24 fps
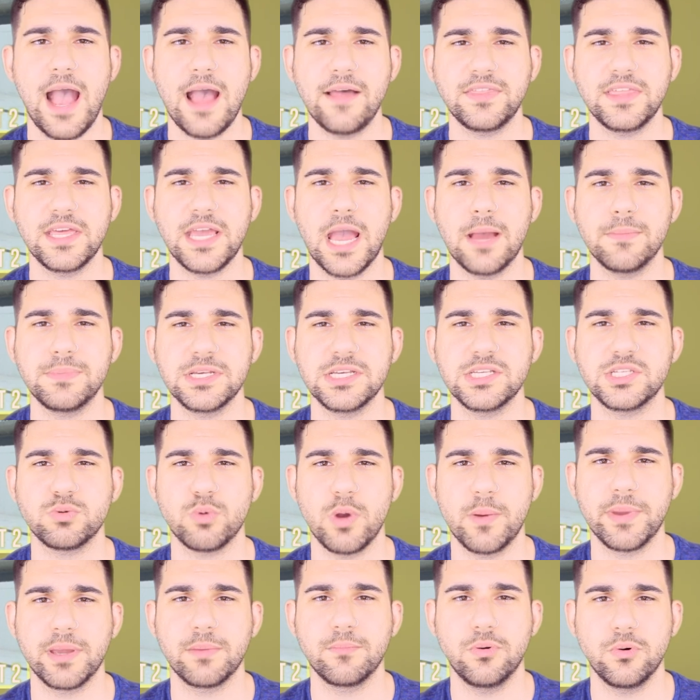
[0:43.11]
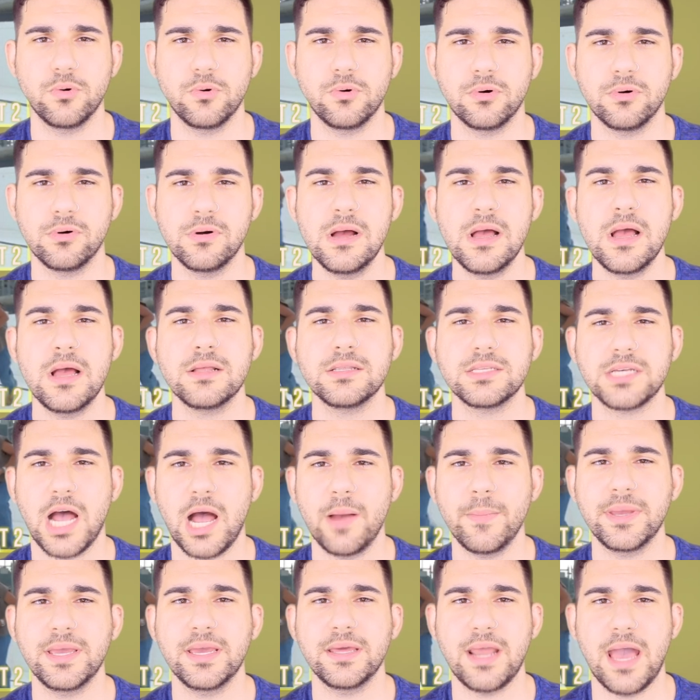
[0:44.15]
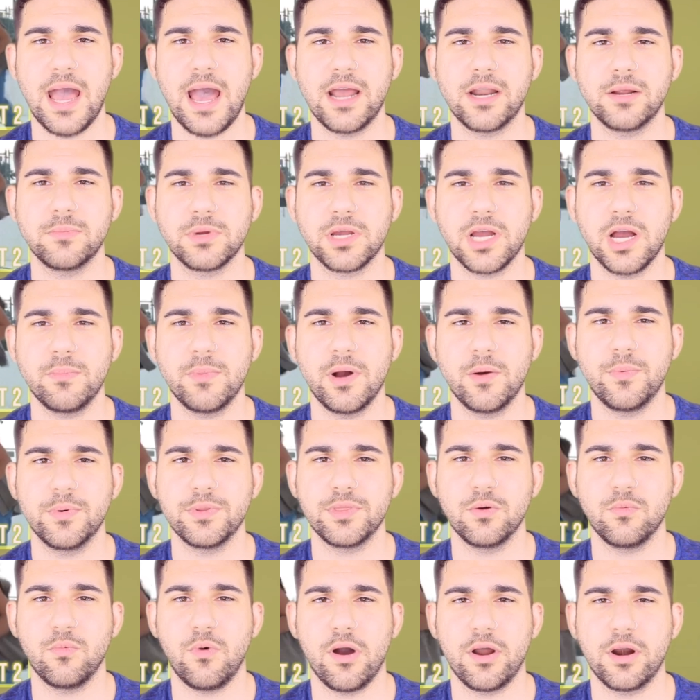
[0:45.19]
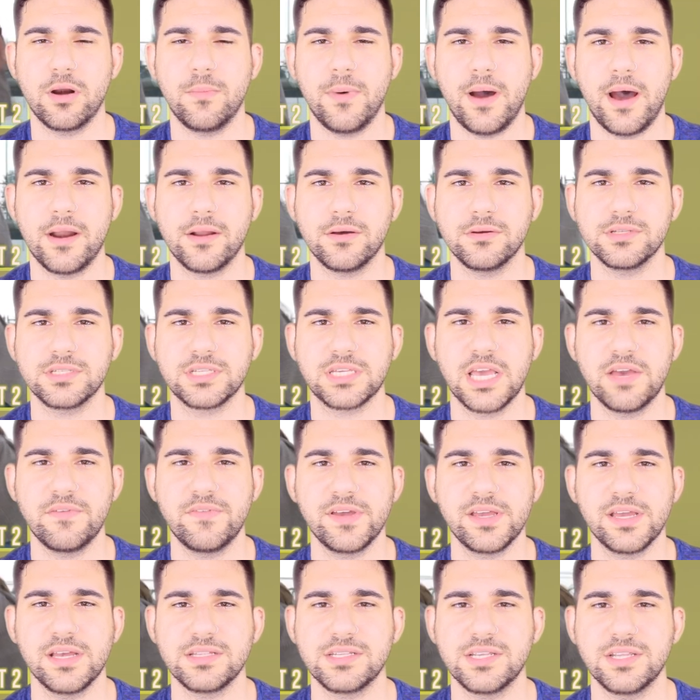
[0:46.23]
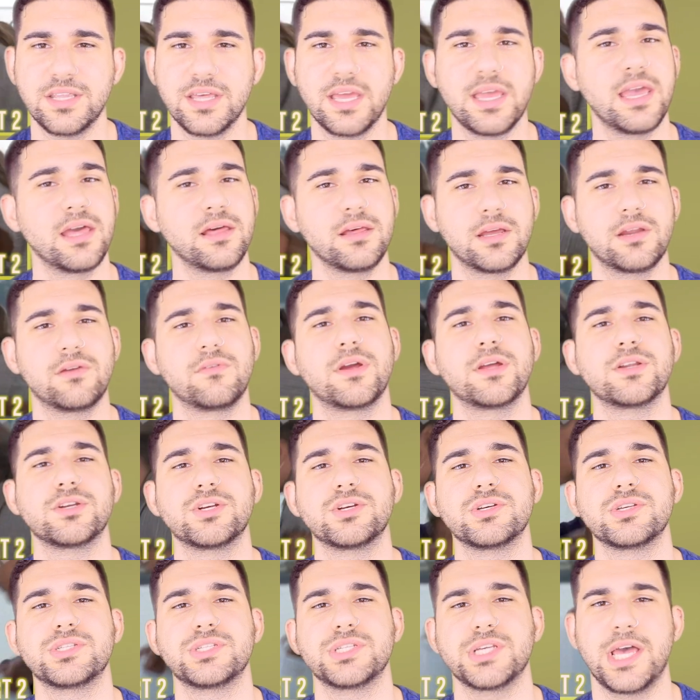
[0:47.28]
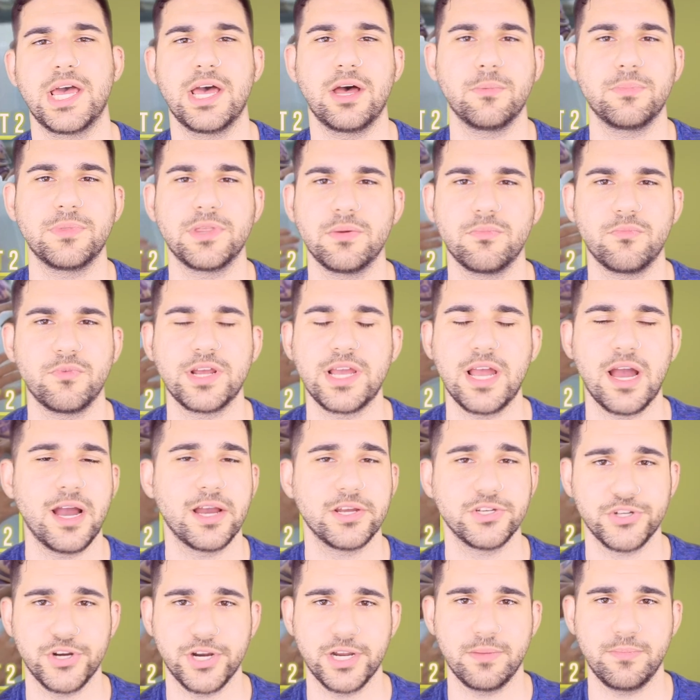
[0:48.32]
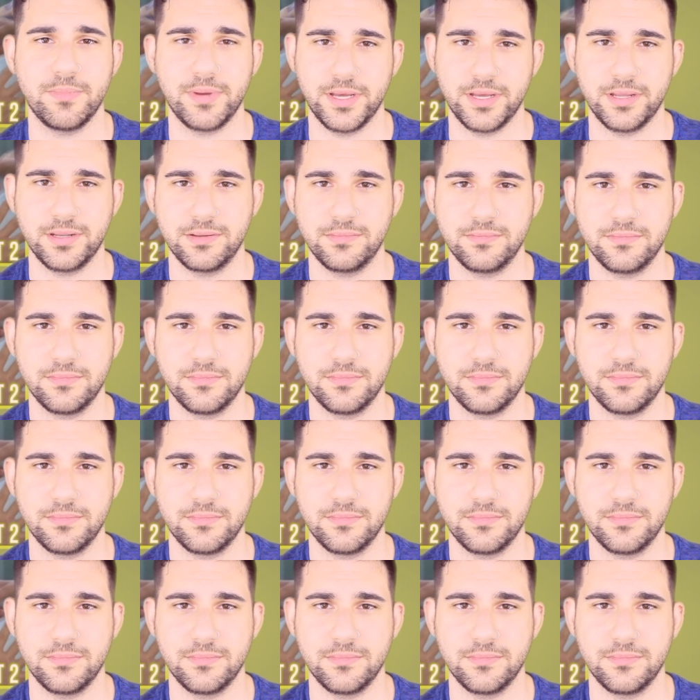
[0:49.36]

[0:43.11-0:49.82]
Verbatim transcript: At the empty swimming pool, Tommy and Adam come up with the water bottles, giving it to the alien rangers to help them rehydrate a bit.